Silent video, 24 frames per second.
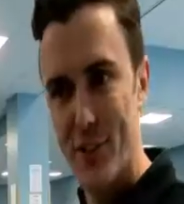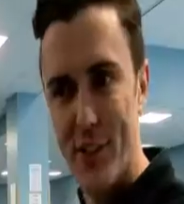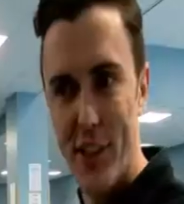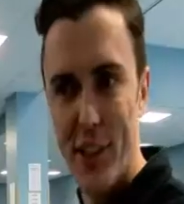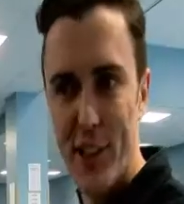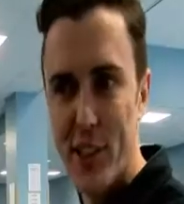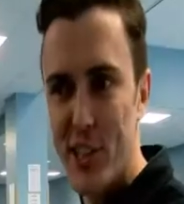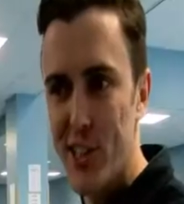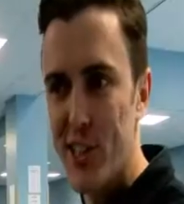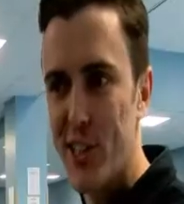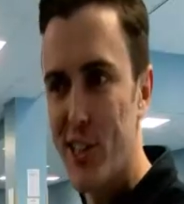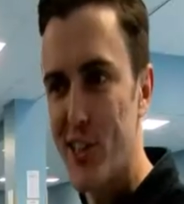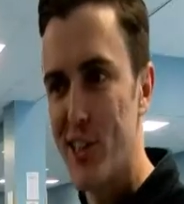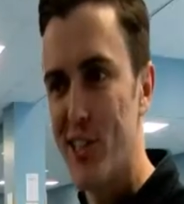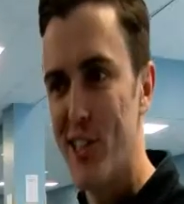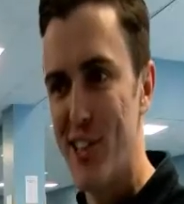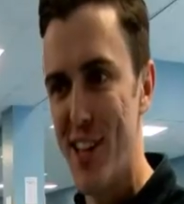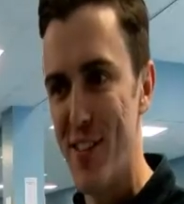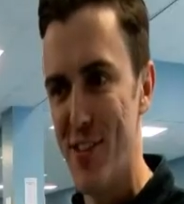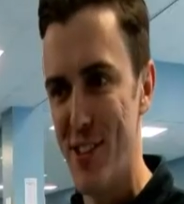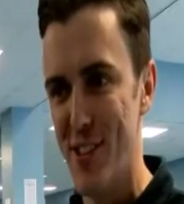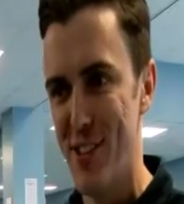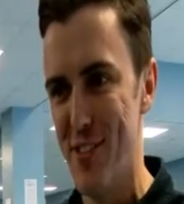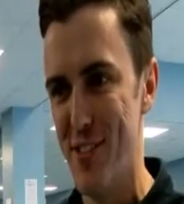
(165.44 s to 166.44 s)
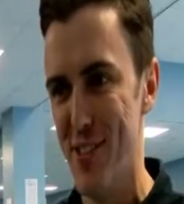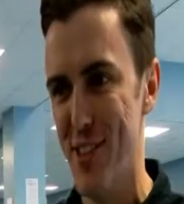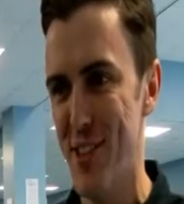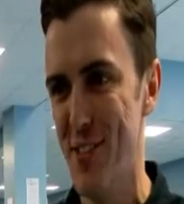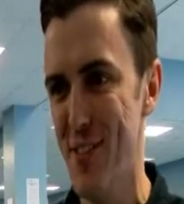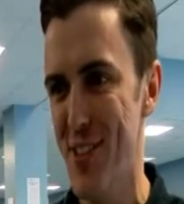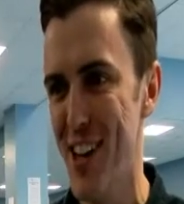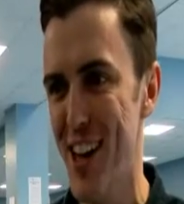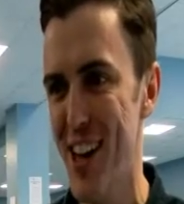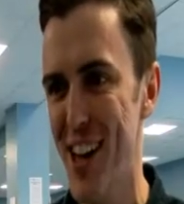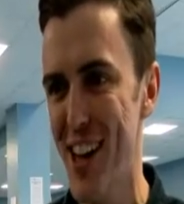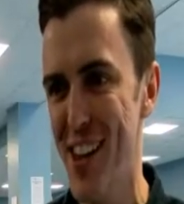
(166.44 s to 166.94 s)
thing, 6 or 7 of
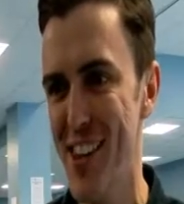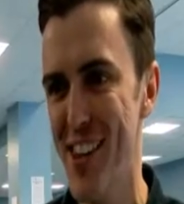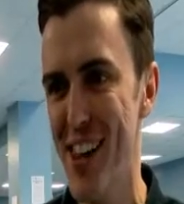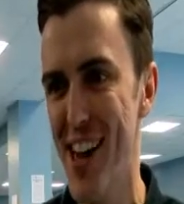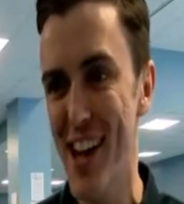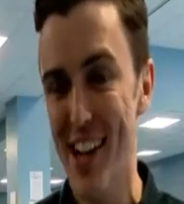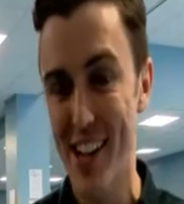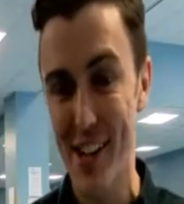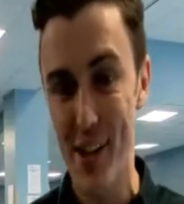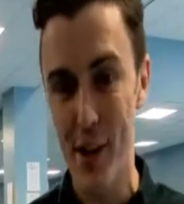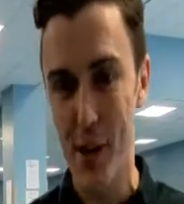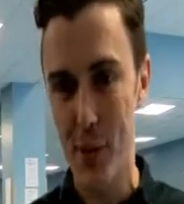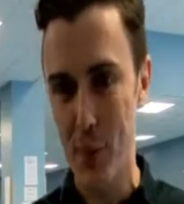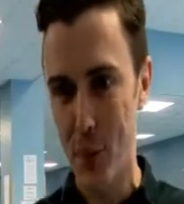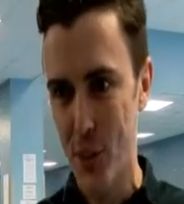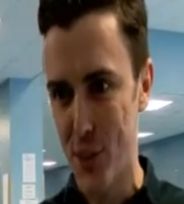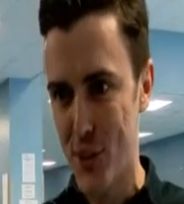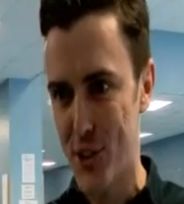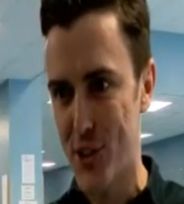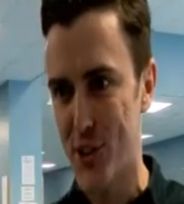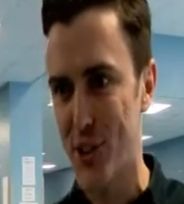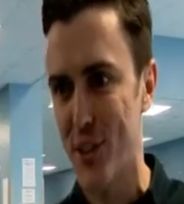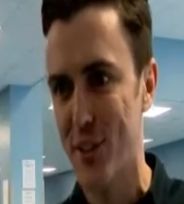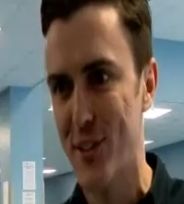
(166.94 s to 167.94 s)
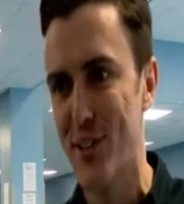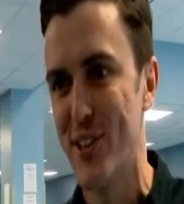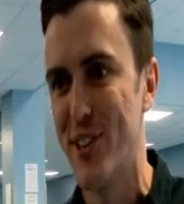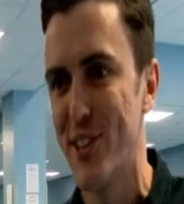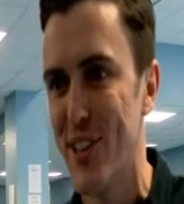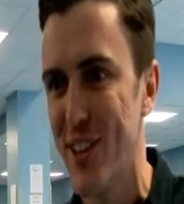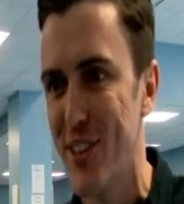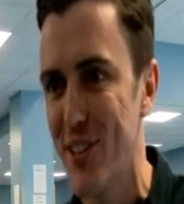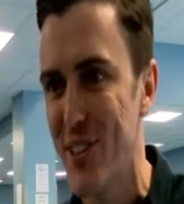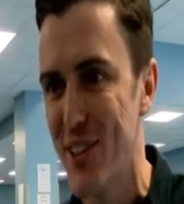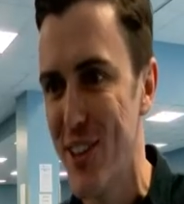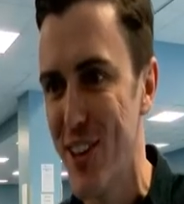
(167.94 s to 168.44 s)
them are there going, what's
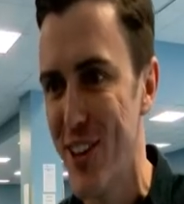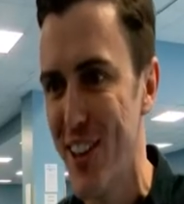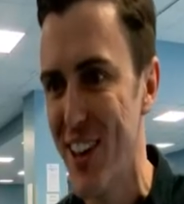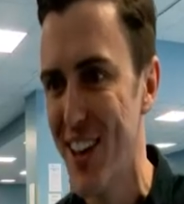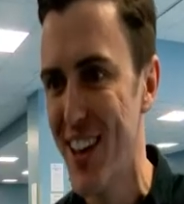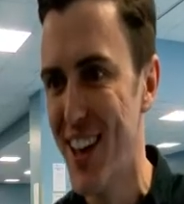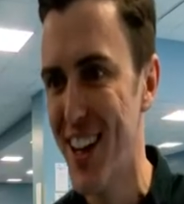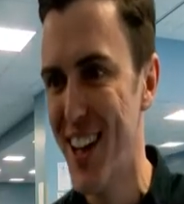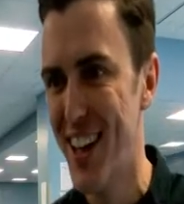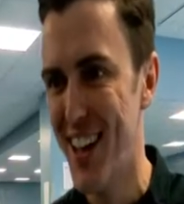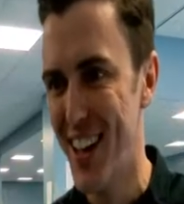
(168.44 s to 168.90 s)
so-and-so got?